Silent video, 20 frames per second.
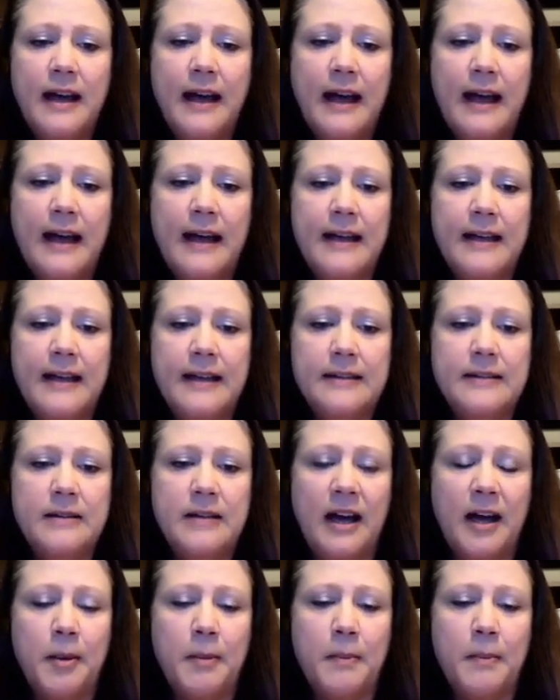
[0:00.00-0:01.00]
And,
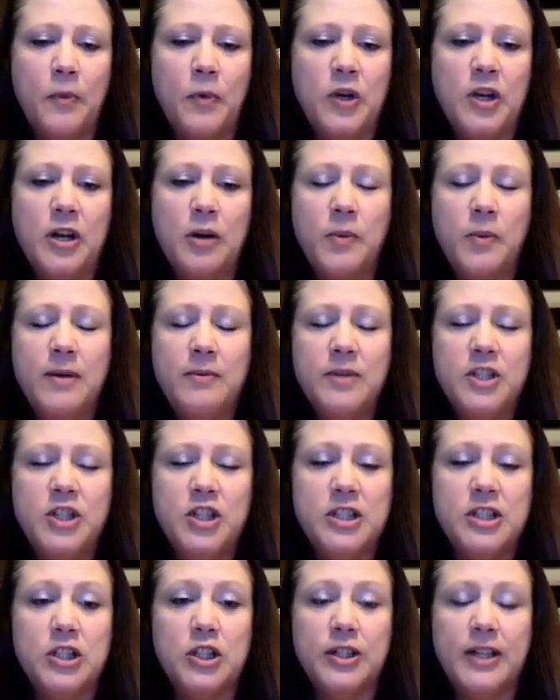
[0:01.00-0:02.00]
we would
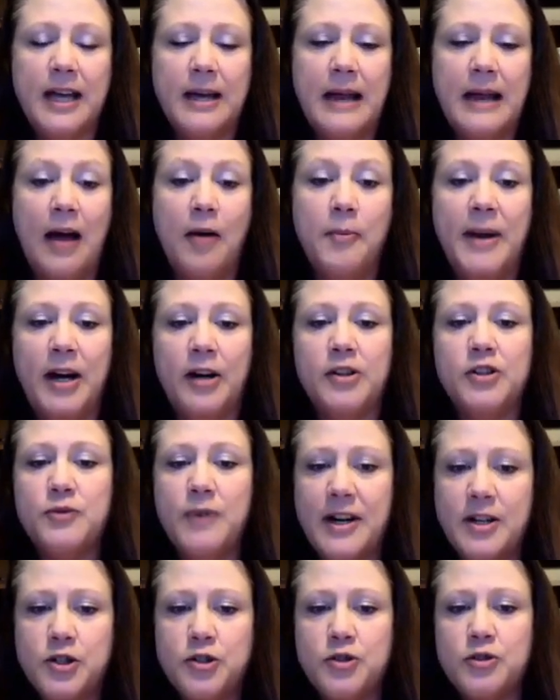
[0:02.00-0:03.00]
just look at how parents
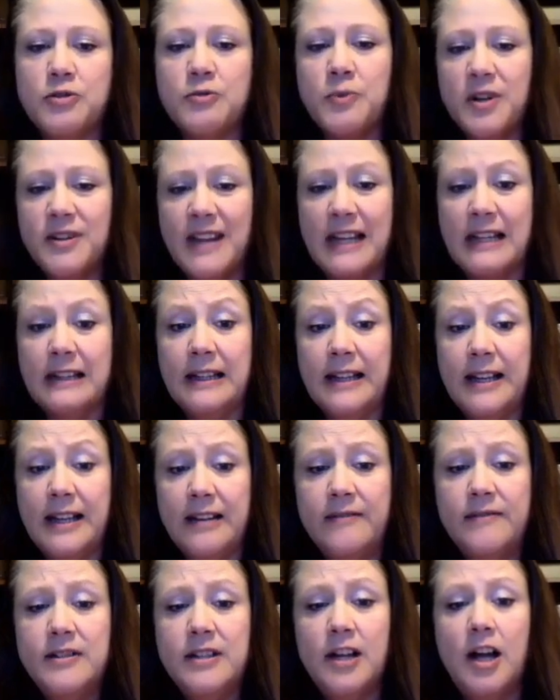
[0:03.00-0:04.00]
registered where they
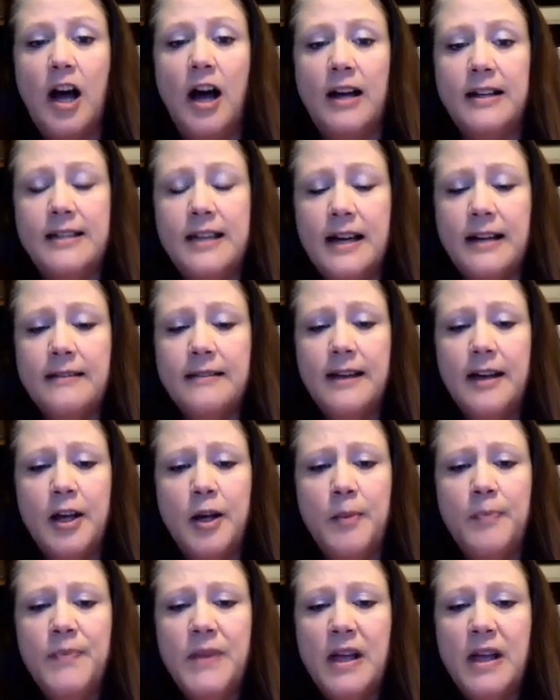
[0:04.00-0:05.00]
live to contact them.